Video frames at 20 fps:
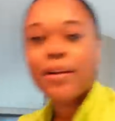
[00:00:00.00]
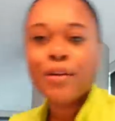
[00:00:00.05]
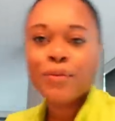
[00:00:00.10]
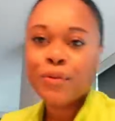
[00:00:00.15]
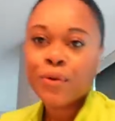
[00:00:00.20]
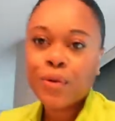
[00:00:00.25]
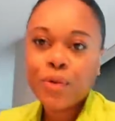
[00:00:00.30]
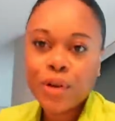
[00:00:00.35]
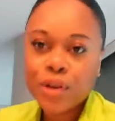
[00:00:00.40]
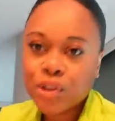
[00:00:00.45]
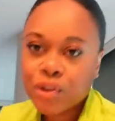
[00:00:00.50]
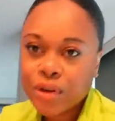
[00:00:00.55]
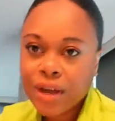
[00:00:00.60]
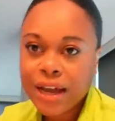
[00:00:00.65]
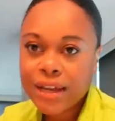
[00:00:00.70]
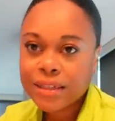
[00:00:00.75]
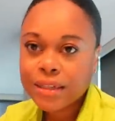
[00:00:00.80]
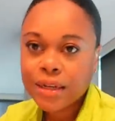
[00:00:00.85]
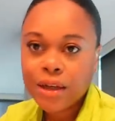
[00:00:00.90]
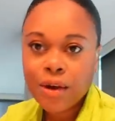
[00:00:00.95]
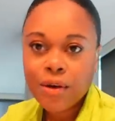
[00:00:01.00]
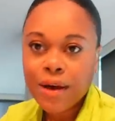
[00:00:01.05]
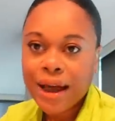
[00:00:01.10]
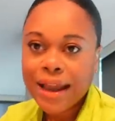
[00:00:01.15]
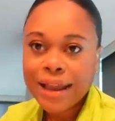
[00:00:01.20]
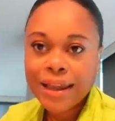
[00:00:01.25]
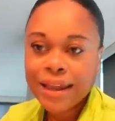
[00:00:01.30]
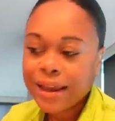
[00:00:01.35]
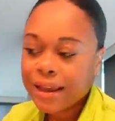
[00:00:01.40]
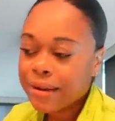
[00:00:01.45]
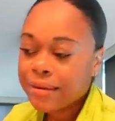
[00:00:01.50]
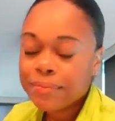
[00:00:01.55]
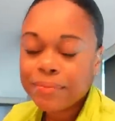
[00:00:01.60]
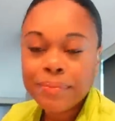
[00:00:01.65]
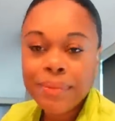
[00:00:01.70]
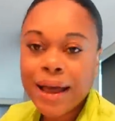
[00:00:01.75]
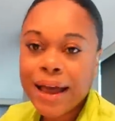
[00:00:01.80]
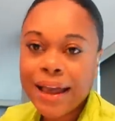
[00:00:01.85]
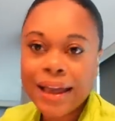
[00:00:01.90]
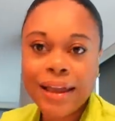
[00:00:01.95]
of course you guys know I can't
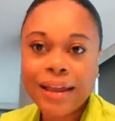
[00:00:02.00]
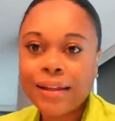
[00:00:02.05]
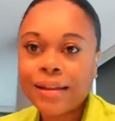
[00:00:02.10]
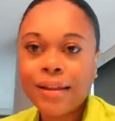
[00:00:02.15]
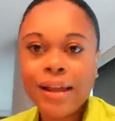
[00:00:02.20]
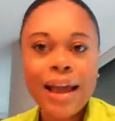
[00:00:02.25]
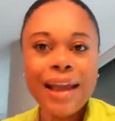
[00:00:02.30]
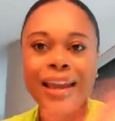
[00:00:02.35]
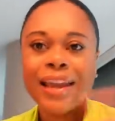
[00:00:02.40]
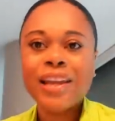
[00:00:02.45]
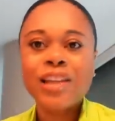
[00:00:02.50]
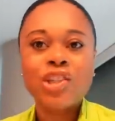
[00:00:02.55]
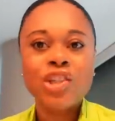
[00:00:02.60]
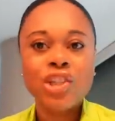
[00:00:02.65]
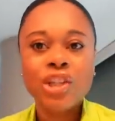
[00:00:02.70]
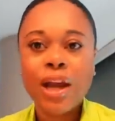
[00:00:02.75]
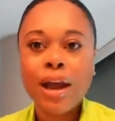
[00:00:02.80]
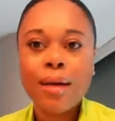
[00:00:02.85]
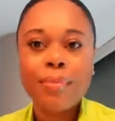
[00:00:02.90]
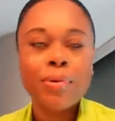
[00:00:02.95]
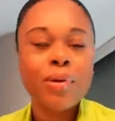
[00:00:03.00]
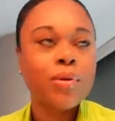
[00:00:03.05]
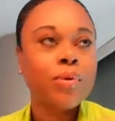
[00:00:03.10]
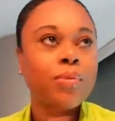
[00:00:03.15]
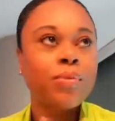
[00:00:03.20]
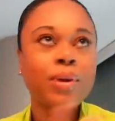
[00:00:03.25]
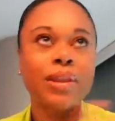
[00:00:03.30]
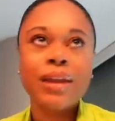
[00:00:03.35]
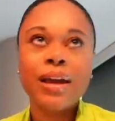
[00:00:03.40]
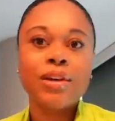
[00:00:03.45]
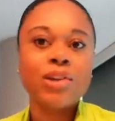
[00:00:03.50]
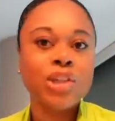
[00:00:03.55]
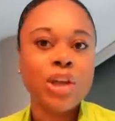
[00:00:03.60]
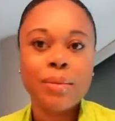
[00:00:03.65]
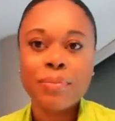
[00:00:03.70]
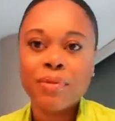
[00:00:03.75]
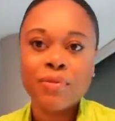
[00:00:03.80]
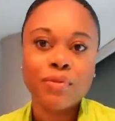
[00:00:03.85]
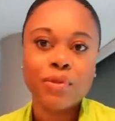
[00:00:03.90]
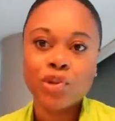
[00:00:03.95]
buy, I can't shop without
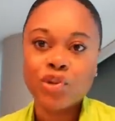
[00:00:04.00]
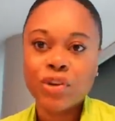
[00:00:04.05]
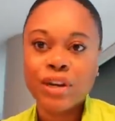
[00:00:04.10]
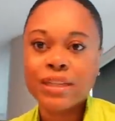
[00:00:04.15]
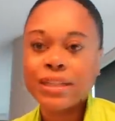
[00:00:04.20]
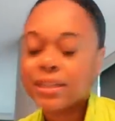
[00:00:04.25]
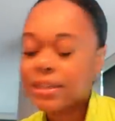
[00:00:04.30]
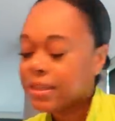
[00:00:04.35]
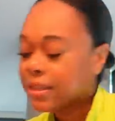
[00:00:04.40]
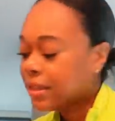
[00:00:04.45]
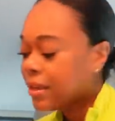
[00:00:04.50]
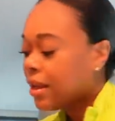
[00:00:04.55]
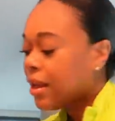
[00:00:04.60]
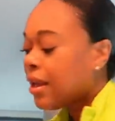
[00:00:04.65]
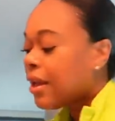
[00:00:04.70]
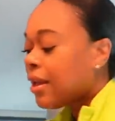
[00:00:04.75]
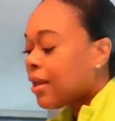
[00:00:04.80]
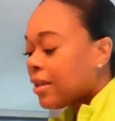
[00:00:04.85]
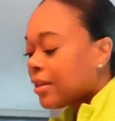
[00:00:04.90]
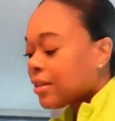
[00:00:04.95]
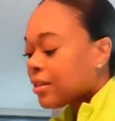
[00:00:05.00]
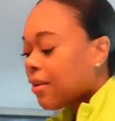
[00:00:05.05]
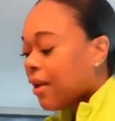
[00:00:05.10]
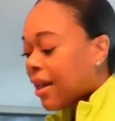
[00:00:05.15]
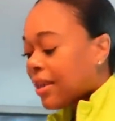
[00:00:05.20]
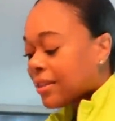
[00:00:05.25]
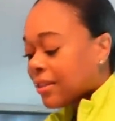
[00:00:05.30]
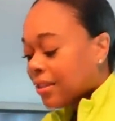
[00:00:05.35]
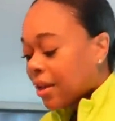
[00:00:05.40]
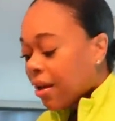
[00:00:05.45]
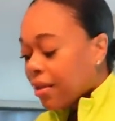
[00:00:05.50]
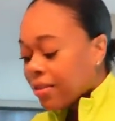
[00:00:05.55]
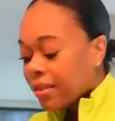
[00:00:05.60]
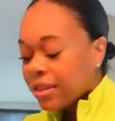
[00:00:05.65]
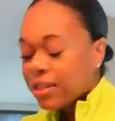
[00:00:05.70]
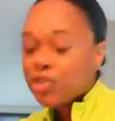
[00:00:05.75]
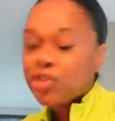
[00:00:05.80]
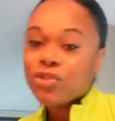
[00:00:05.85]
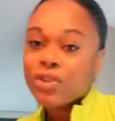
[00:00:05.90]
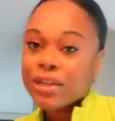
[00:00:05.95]
shopping for dresses. So I saw
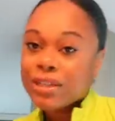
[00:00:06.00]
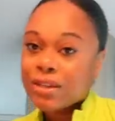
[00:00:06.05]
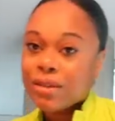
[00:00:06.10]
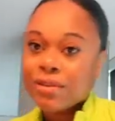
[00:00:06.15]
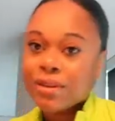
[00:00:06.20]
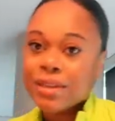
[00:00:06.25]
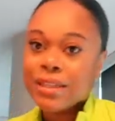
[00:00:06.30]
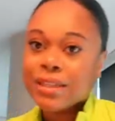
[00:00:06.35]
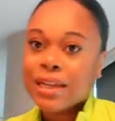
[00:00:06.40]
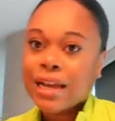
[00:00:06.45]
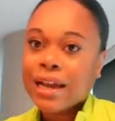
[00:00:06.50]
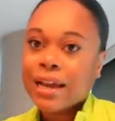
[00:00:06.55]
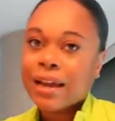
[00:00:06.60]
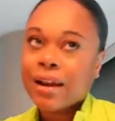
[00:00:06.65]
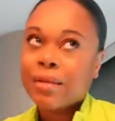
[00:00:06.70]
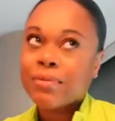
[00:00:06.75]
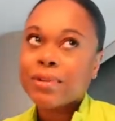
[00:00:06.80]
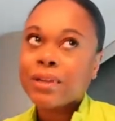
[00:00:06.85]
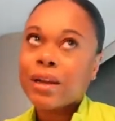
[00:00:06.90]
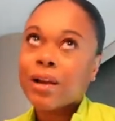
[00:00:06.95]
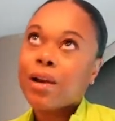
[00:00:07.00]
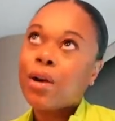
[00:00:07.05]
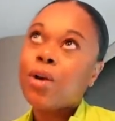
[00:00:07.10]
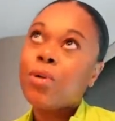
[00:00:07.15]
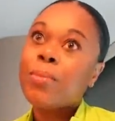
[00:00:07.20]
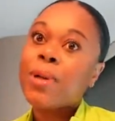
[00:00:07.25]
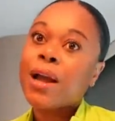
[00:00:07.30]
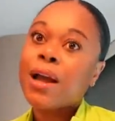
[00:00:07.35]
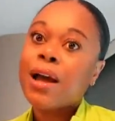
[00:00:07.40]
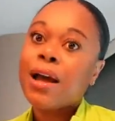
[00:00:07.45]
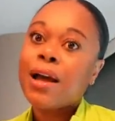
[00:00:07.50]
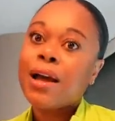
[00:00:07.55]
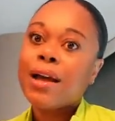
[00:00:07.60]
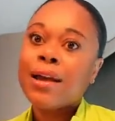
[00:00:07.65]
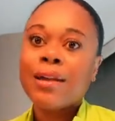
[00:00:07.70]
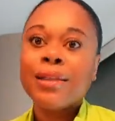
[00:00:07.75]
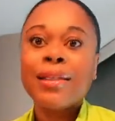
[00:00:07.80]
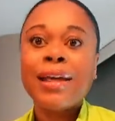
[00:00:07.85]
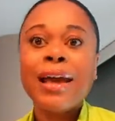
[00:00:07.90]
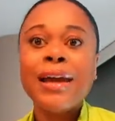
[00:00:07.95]
this dress on the site and I was like, oh my God,
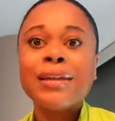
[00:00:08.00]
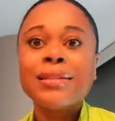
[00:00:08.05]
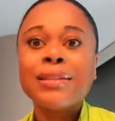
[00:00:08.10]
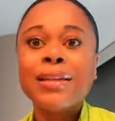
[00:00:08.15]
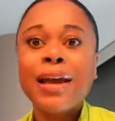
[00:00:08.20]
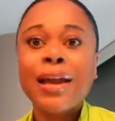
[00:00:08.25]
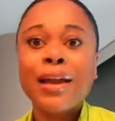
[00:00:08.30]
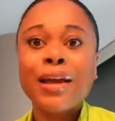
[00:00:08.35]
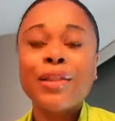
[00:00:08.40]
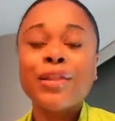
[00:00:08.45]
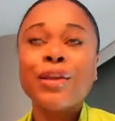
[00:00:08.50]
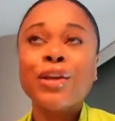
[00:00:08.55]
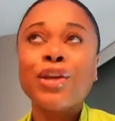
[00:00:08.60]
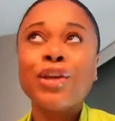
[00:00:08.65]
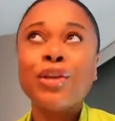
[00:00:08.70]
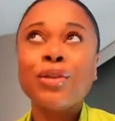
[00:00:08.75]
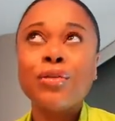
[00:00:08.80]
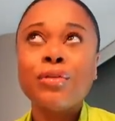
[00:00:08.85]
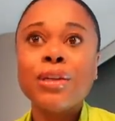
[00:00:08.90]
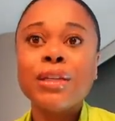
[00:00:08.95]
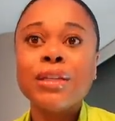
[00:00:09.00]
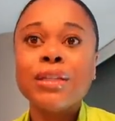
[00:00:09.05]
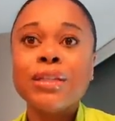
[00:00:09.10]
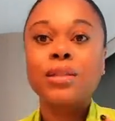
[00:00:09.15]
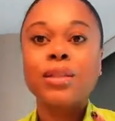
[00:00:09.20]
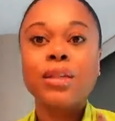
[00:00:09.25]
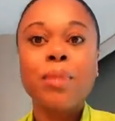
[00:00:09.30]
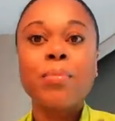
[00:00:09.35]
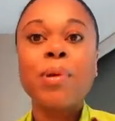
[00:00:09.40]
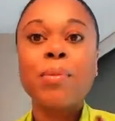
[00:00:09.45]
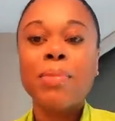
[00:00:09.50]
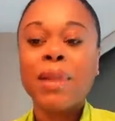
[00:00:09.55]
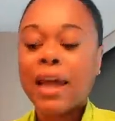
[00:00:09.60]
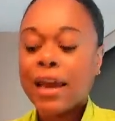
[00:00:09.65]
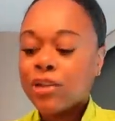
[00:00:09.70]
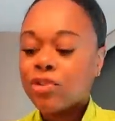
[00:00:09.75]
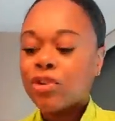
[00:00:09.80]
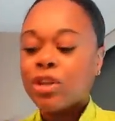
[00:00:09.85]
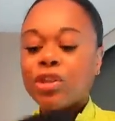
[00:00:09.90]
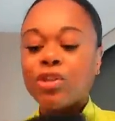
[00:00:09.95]
that is like the cutest summer
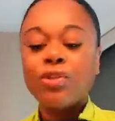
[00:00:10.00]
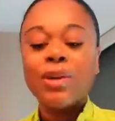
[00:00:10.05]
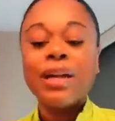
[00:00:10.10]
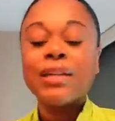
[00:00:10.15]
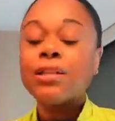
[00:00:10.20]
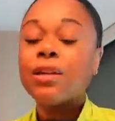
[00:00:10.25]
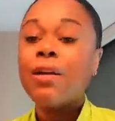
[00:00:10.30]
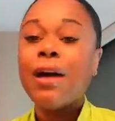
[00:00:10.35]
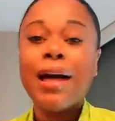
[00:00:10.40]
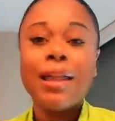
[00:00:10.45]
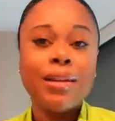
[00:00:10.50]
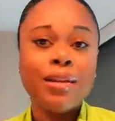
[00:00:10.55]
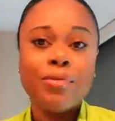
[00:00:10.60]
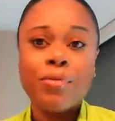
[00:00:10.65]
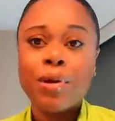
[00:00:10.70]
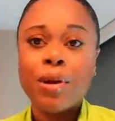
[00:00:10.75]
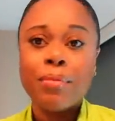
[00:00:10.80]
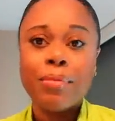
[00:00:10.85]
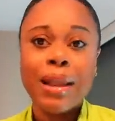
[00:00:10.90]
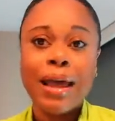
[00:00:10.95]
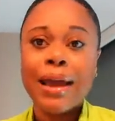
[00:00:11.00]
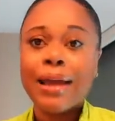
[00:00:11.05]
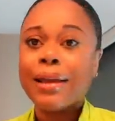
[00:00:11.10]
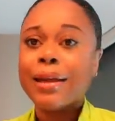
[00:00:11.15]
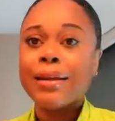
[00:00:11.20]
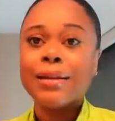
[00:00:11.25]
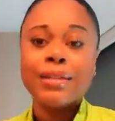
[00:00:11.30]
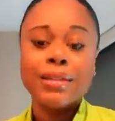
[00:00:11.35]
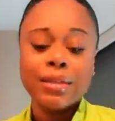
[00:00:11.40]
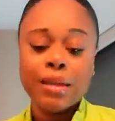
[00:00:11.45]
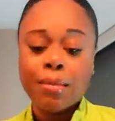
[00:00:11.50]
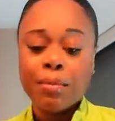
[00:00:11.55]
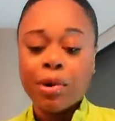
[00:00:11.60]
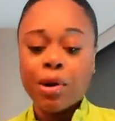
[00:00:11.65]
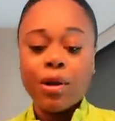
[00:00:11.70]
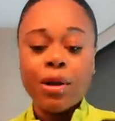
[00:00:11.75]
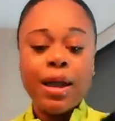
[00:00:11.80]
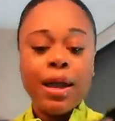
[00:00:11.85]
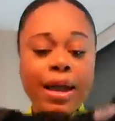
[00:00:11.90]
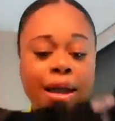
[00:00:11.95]
black dress. You guys know I love wearing black in the
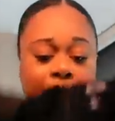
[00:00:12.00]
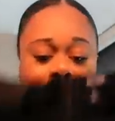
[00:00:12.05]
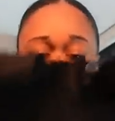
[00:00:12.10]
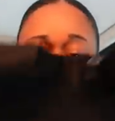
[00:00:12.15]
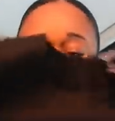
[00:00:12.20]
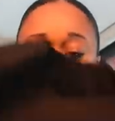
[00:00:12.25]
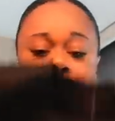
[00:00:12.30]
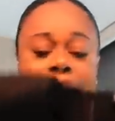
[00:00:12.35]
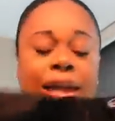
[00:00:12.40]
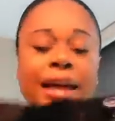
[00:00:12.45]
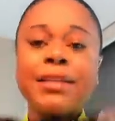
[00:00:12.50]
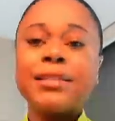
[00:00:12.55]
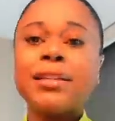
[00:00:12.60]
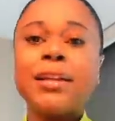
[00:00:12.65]
summer. It has